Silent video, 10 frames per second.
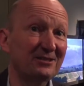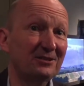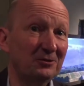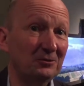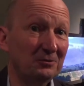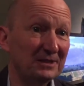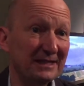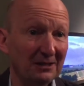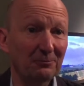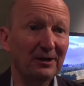to
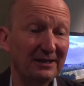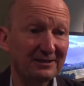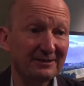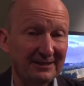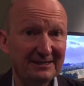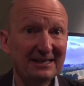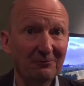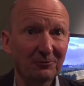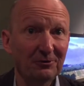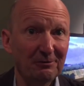celebrate these
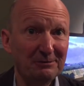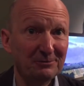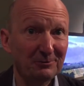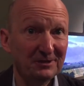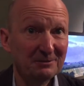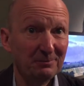cavalry regiments